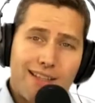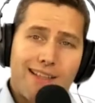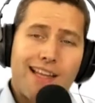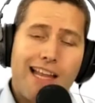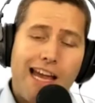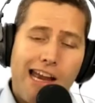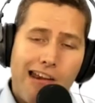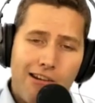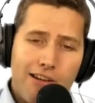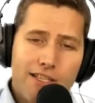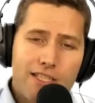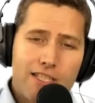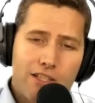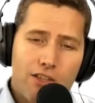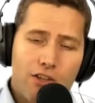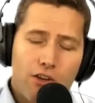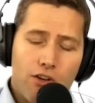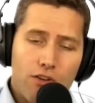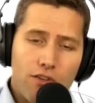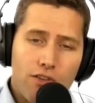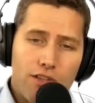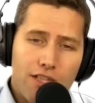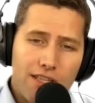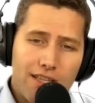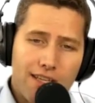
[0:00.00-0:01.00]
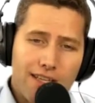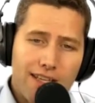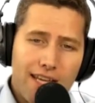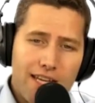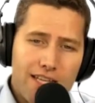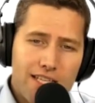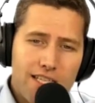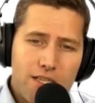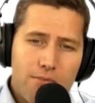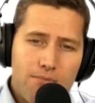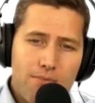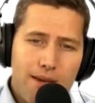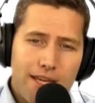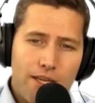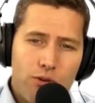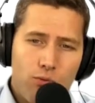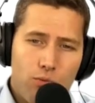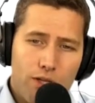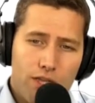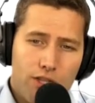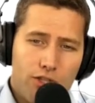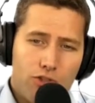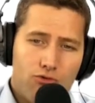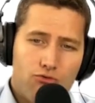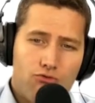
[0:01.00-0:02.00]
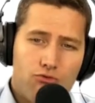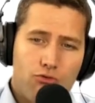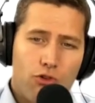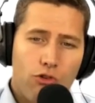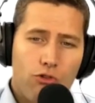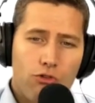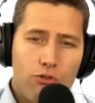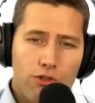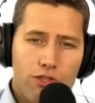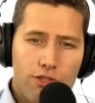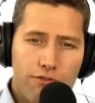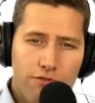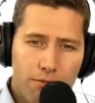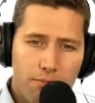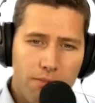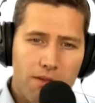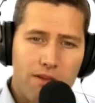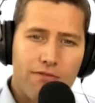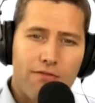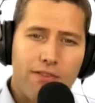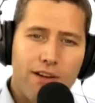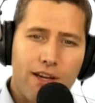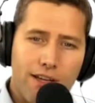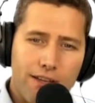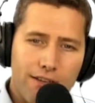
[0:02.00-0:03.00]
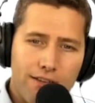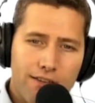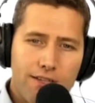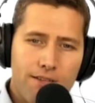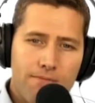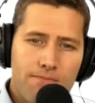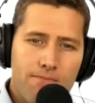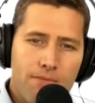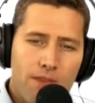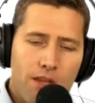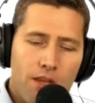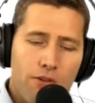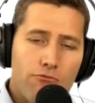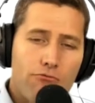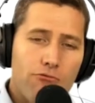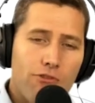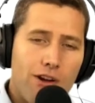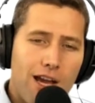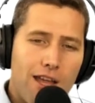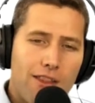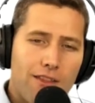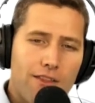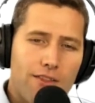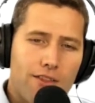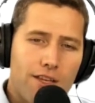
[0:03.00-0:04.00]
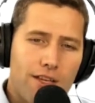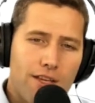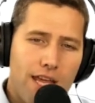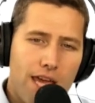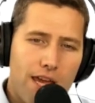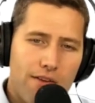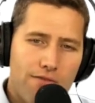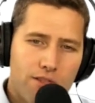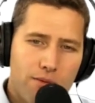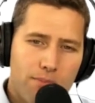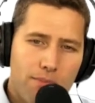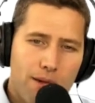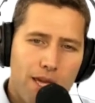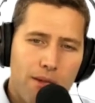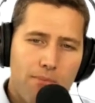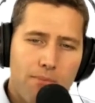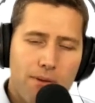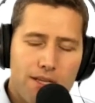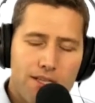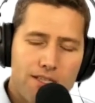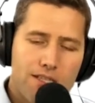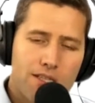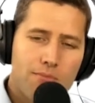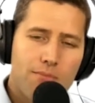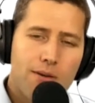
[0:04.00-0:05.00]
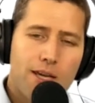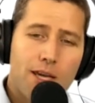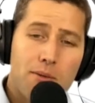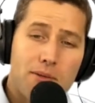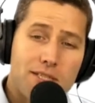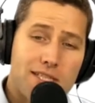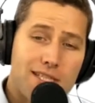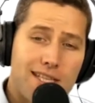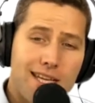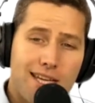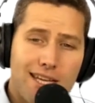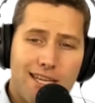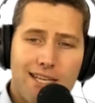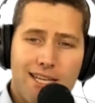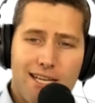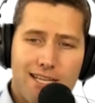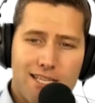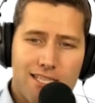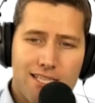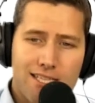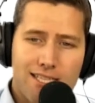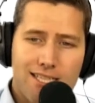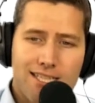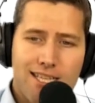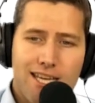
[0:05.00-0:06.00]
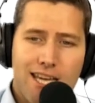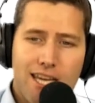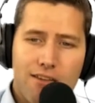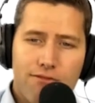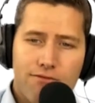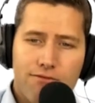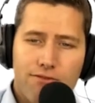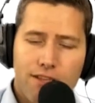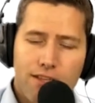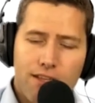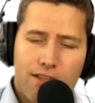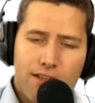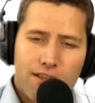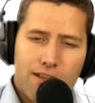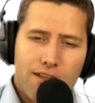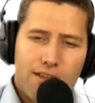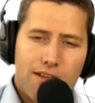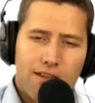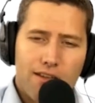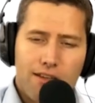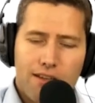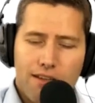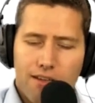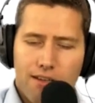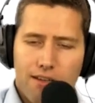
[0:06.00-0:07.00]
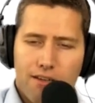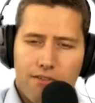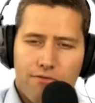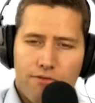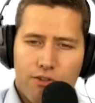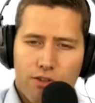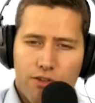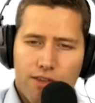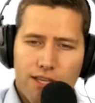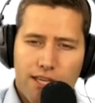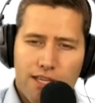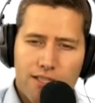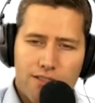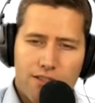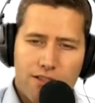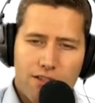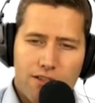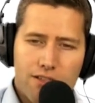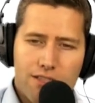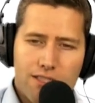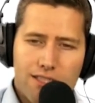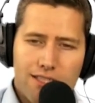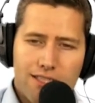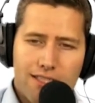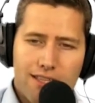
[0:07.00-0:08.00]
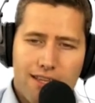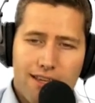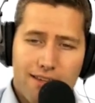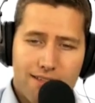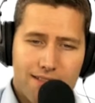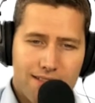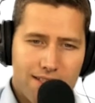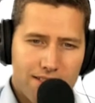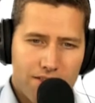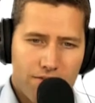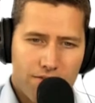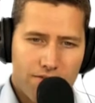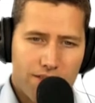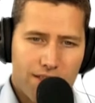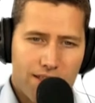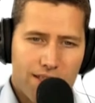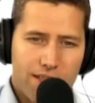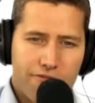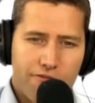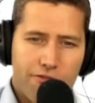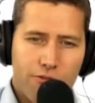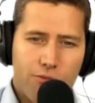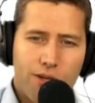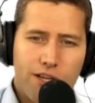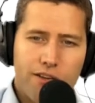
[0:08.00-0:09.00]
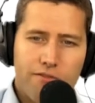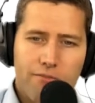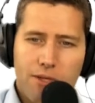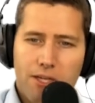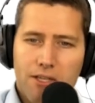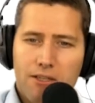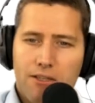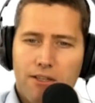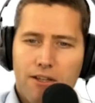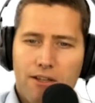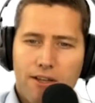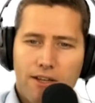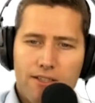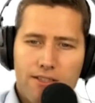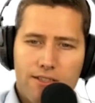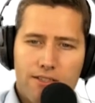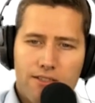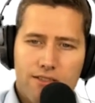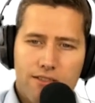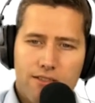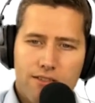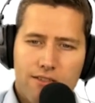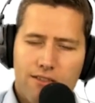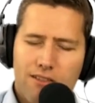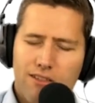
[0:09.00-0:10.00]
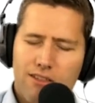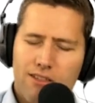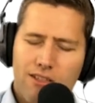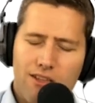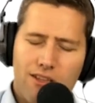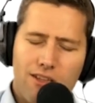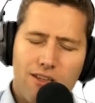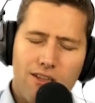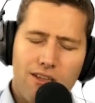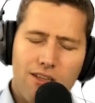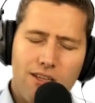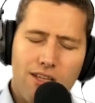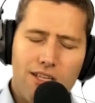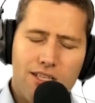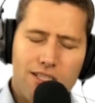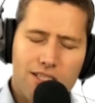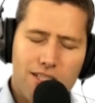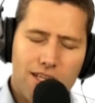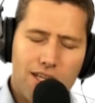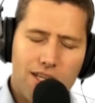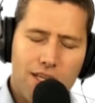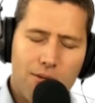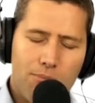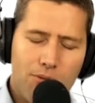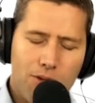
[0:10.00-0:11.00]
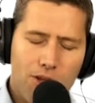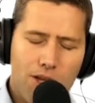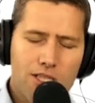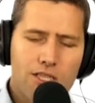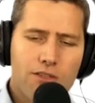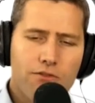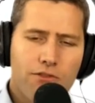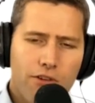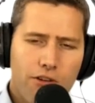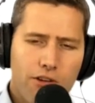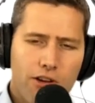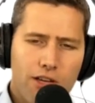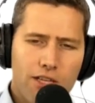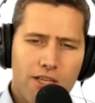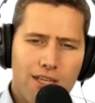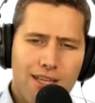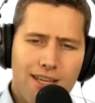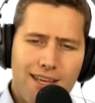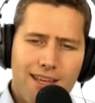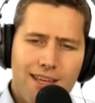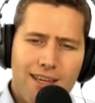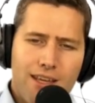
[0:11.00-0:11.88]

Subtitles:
clarity on, that you can actually make withdrawals from your fund rather than have to pay pension payments, and that can actually save a few $1,000s in tax. I've done that for one of my clients. It applies to very